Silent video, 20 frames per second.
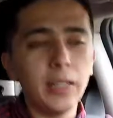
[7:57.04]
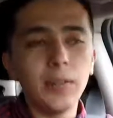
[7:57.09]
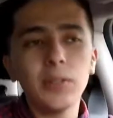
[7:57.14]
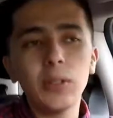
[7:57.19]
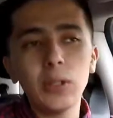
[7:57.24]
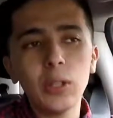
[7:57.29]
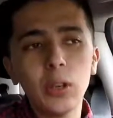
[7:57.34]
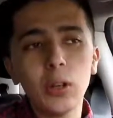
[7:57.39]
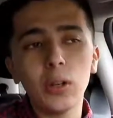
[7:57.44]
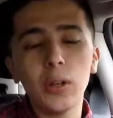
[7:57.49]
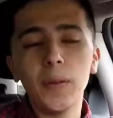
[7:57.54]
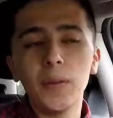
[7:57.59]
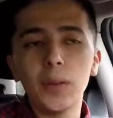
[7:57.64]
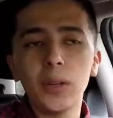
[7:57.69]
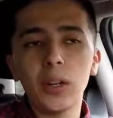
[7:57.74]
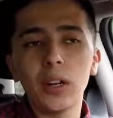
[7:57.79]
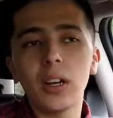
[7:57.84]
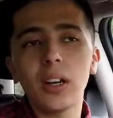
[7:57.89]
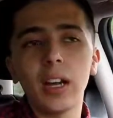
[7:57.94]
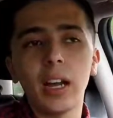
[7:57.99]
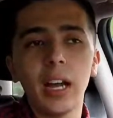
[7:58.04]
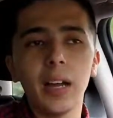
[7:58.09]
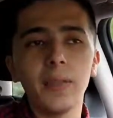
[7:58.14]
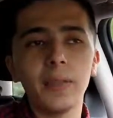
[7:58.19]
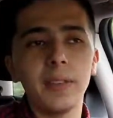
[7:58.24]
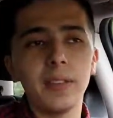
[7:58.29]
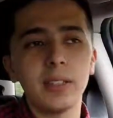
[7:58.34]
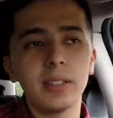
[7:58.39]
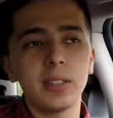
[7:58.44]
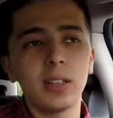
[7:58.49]
And if you
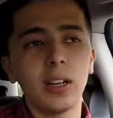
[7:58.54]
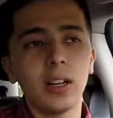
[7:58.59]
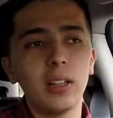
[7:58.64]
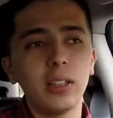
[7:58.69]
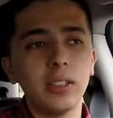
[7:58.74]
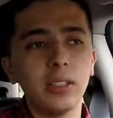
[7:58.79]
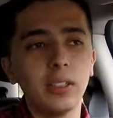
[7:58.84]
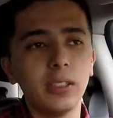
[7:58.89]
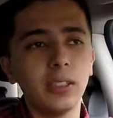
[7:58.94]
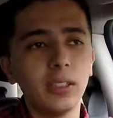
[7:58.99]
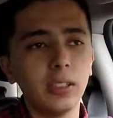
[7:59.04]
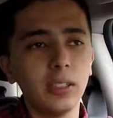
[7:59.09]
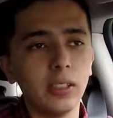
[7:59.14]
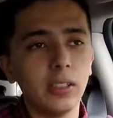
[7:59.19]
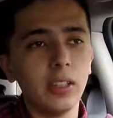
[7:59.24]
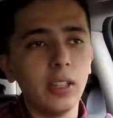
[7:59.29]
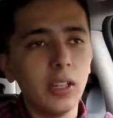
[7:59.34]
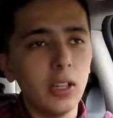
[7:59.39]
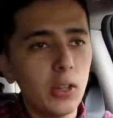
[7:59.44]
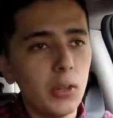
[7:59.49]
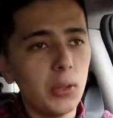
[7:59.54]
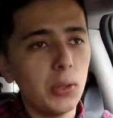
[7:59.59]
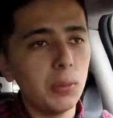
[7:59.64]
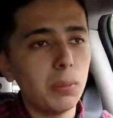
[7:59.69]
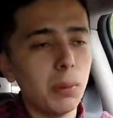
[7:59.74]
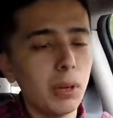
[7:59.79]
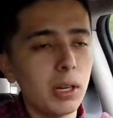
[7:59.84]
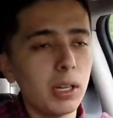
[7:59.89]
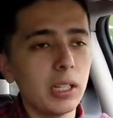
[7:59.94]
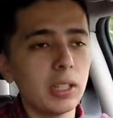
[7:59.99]
have this car,
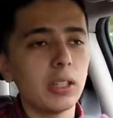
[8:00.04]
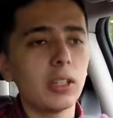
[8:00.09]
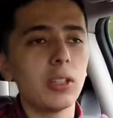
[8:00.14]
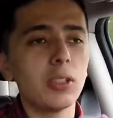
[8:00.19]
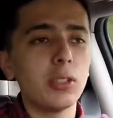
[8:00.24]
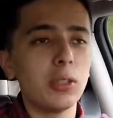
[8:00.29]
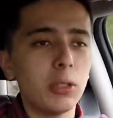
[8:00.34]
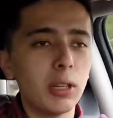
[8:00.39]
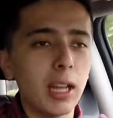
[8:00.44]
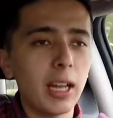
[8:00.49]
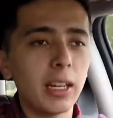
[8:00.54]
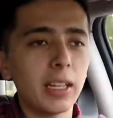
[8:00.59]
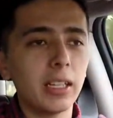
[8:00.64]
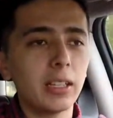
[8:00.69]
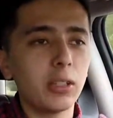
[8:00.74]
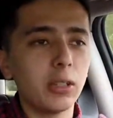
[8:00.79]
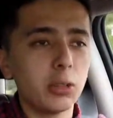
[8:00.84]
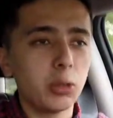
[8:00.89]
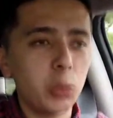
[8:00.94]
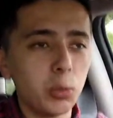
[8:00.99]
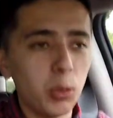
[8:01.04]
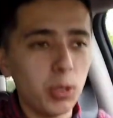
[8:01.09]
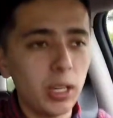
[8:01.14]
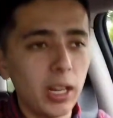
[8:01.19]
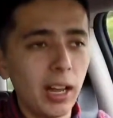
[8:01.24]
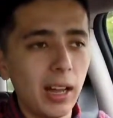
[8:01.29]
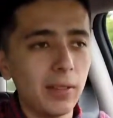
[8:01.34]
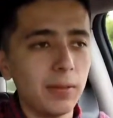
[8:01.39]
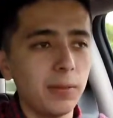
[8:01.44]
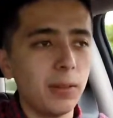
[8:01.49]
you bought it because you like it,
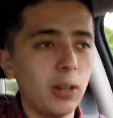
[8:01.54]
because you want to